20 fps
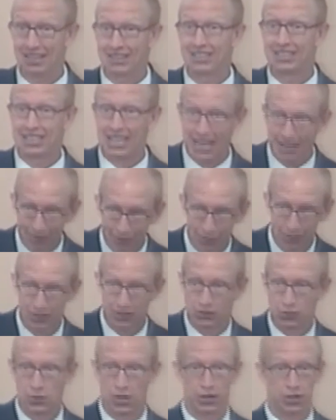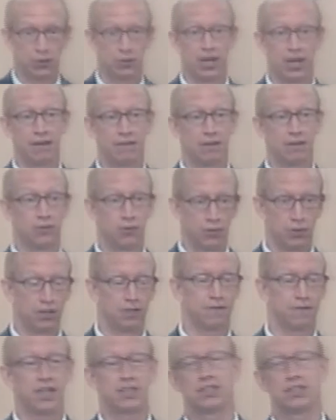The devil was the one who gave the thorn in the flesh.